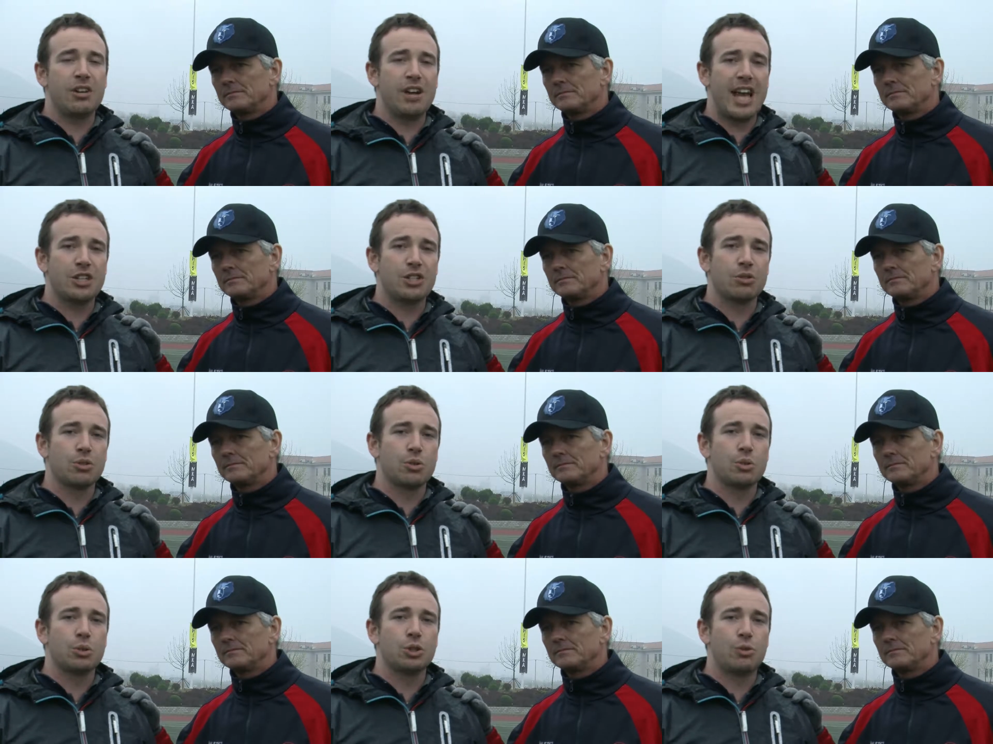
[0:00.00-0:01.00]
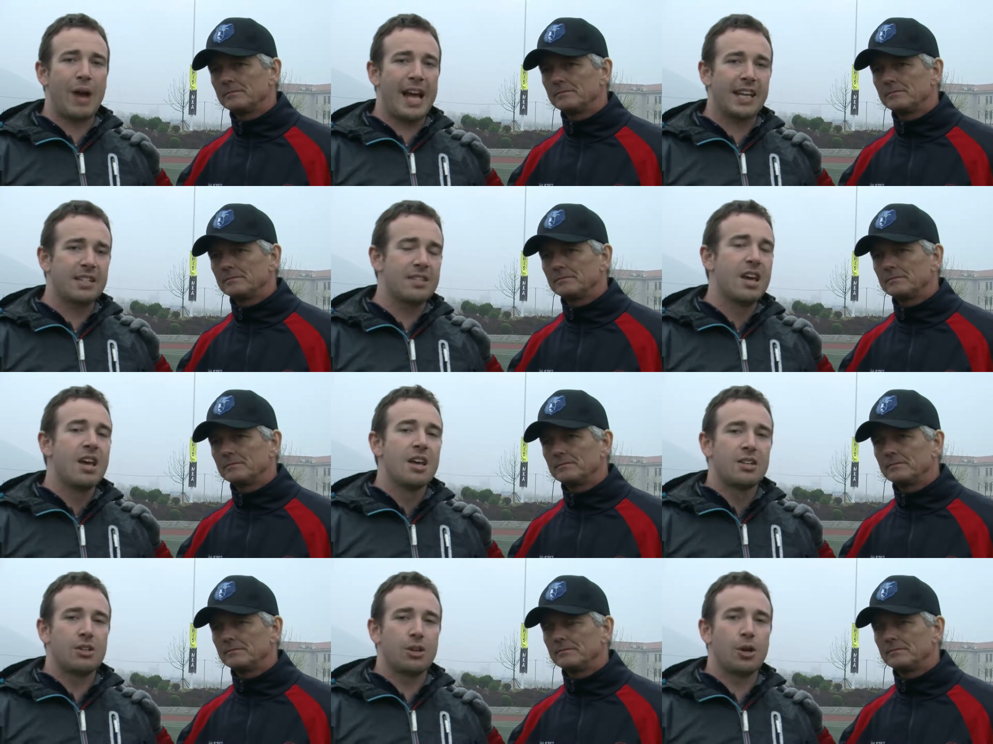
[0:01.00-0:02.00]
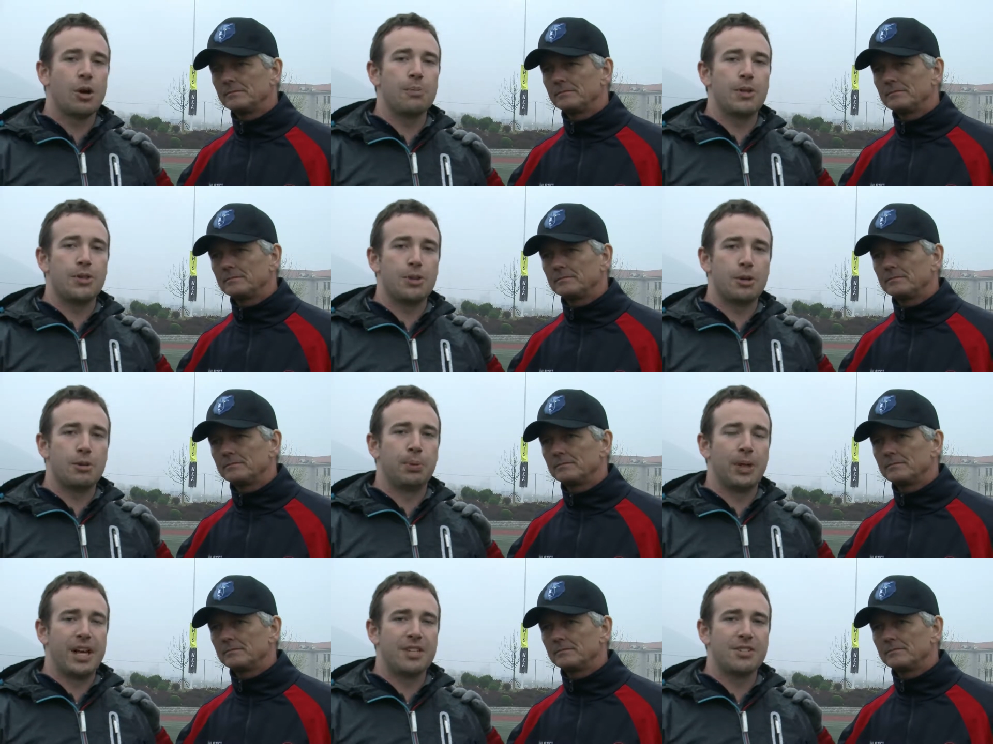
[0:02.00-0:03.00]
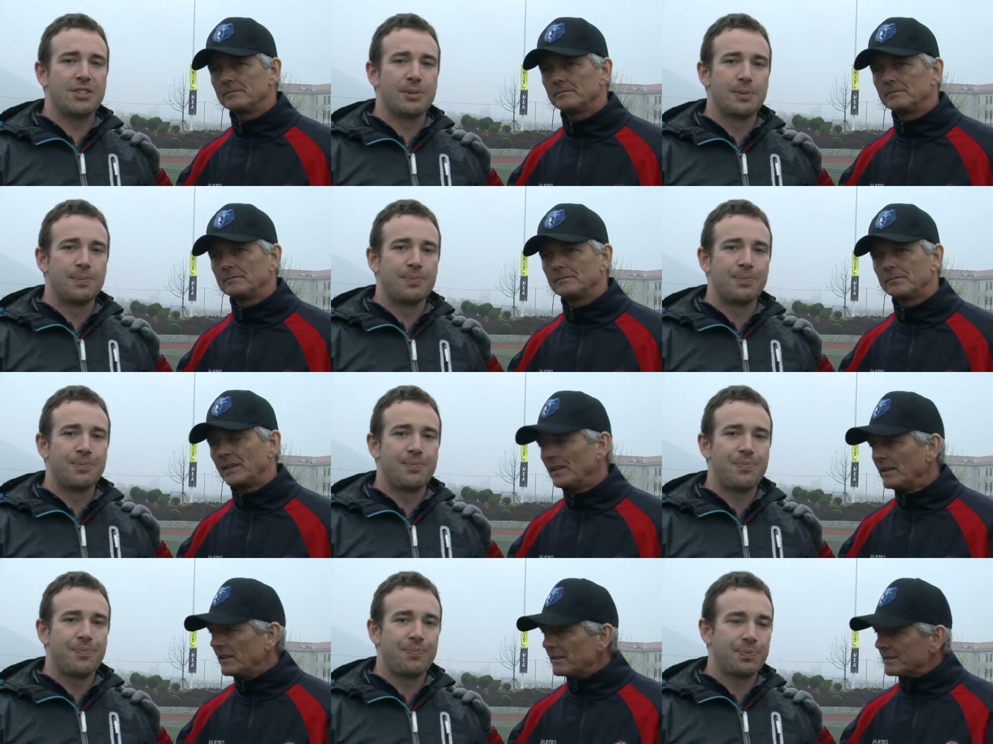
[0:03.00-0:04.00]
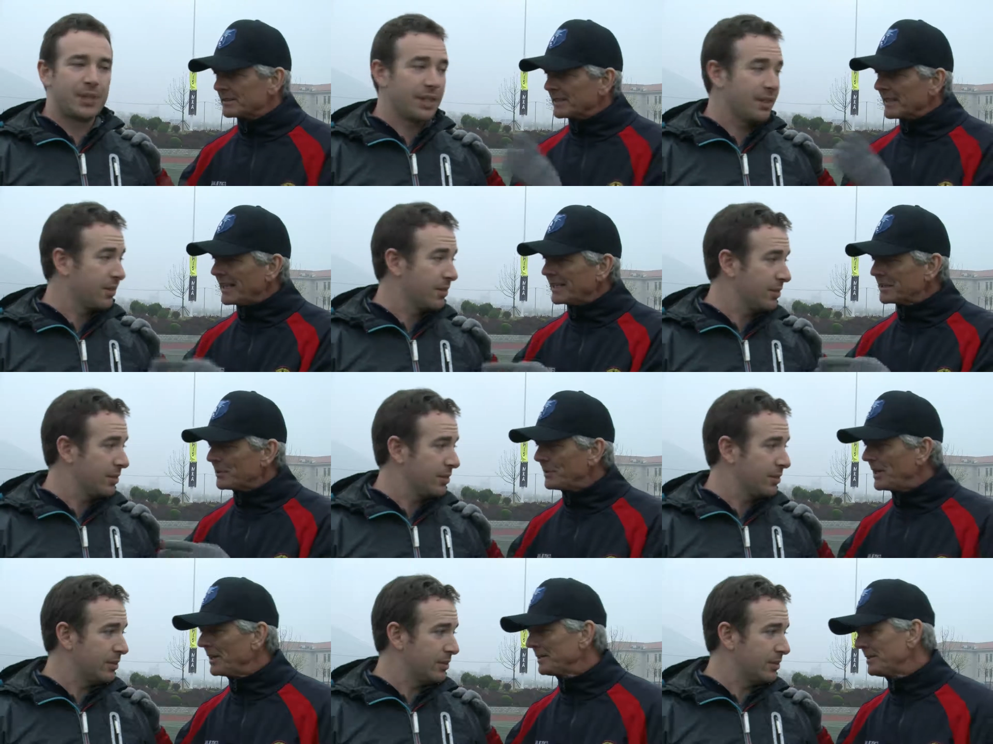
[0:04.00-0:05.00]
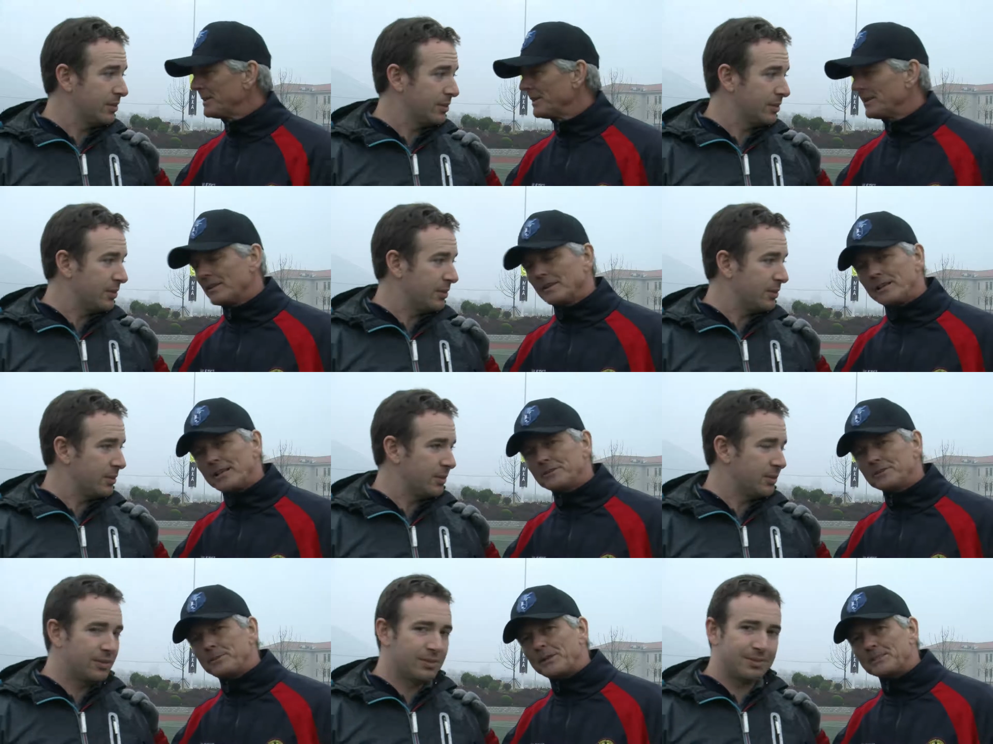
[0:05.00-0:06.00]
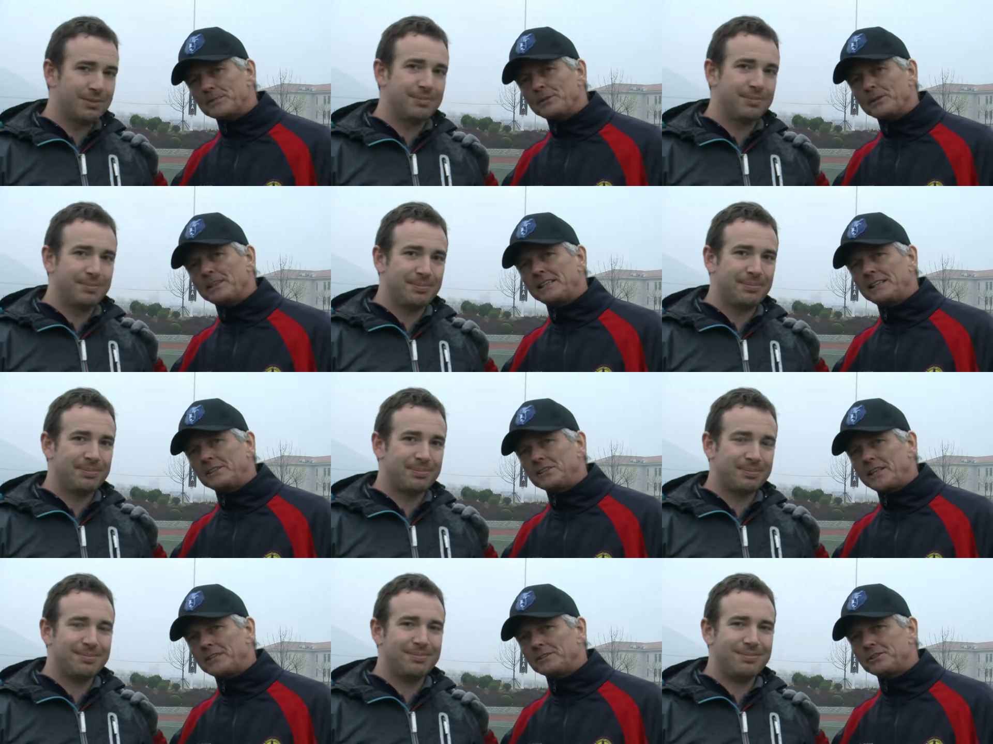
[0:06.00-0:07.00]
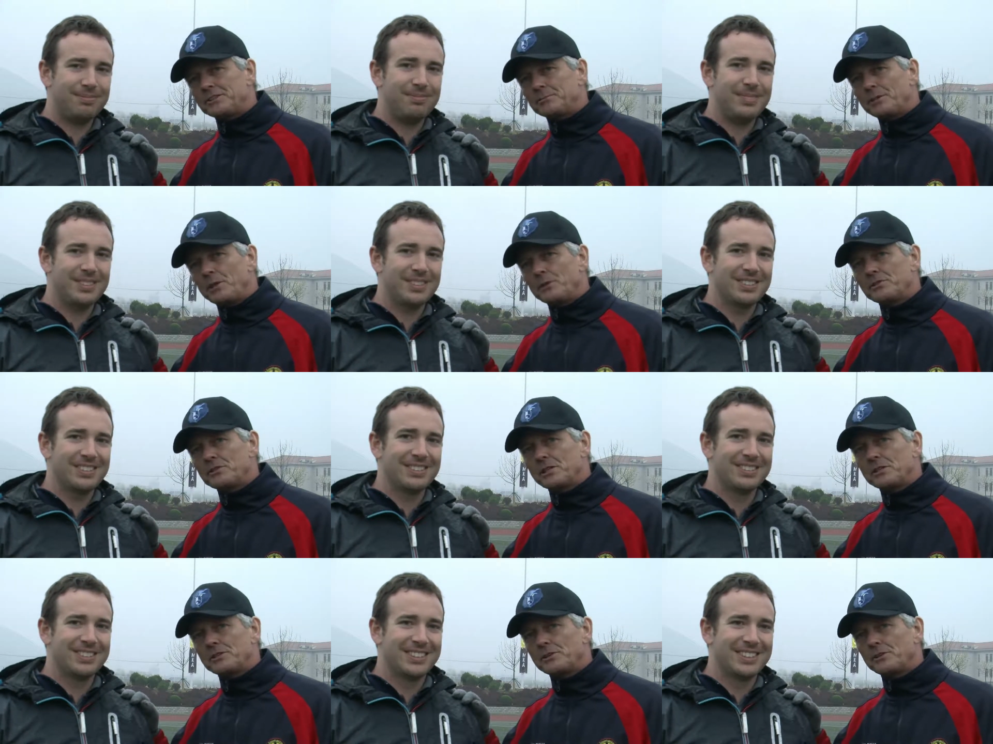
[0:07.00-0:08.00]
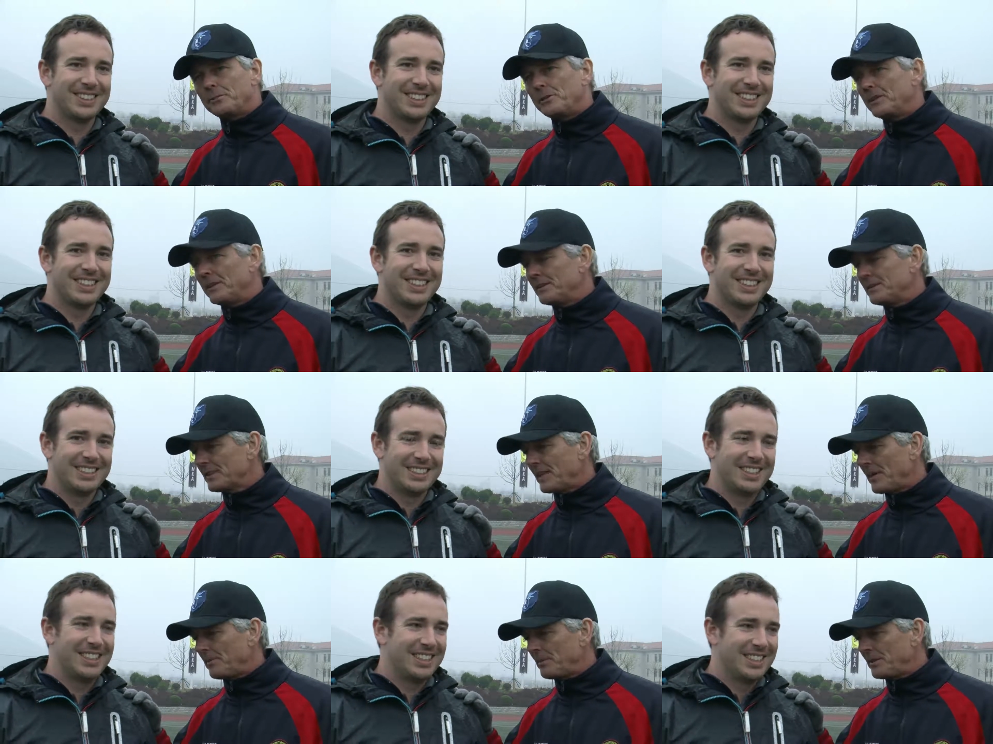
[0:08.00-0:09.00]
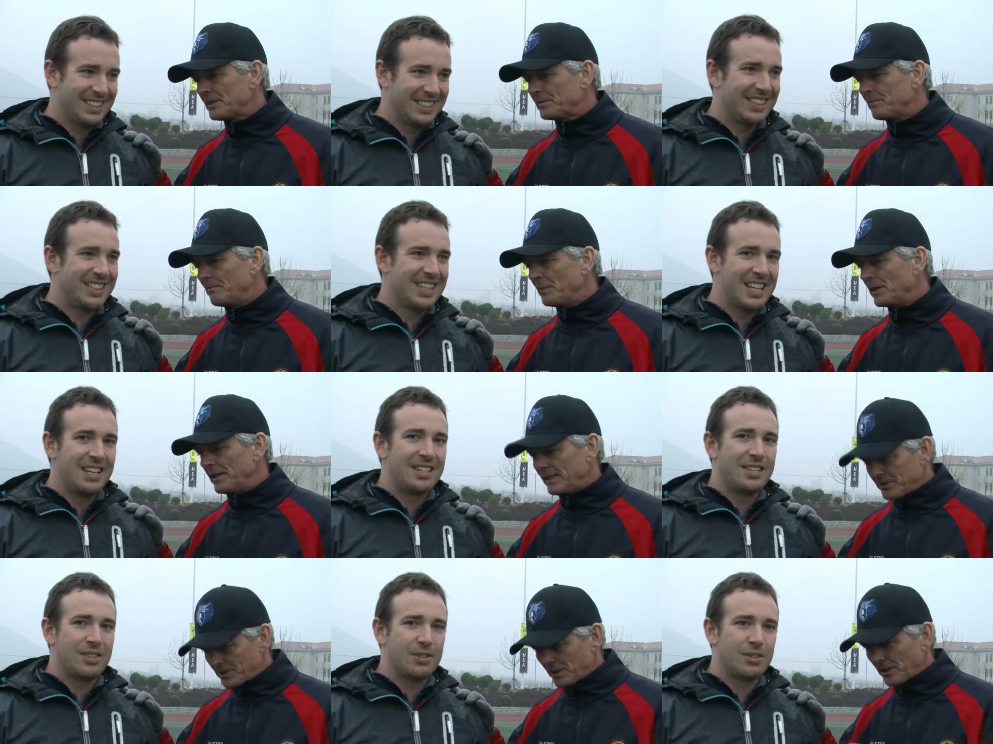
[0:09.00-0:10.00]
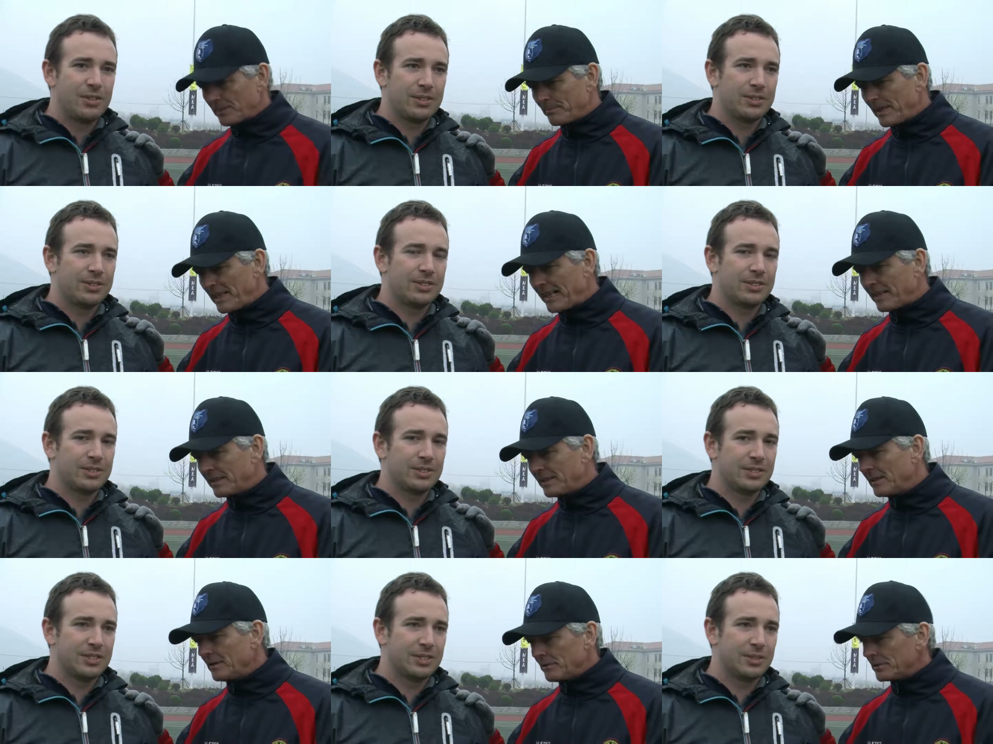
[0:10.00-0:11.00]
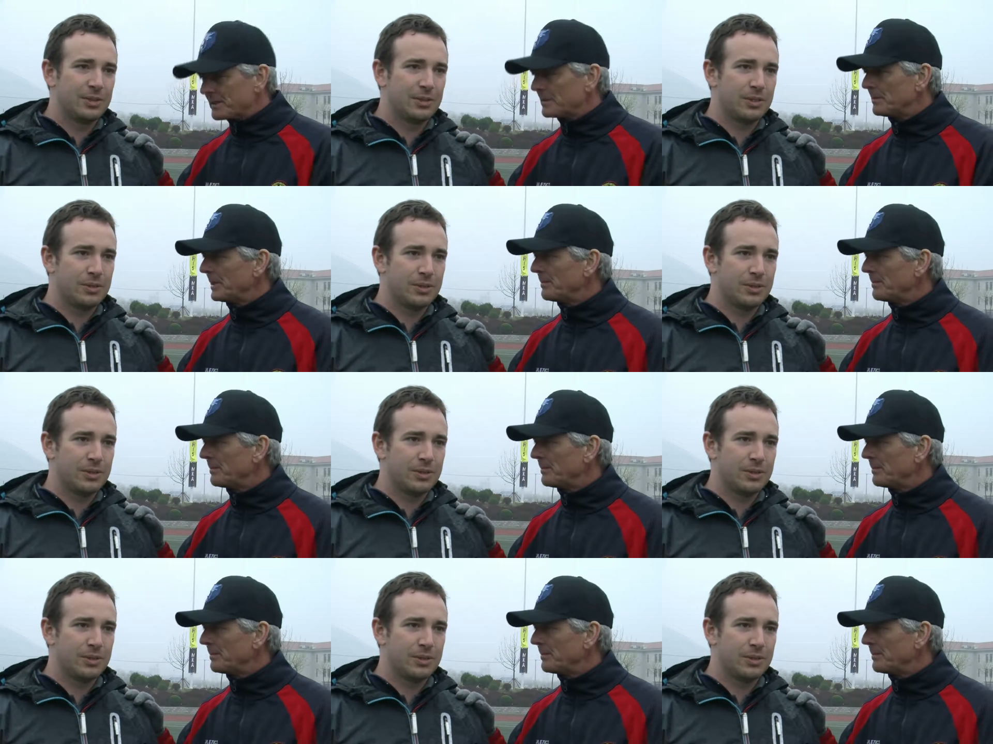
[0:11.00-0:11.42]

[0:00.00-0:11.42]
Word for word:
Speaker 1: International School Dragons took home the third place. There's a lot to go on,
Speaker 2: a lot of responsibility and challenges with hosting a tournament on this campus, but as you look back, what's the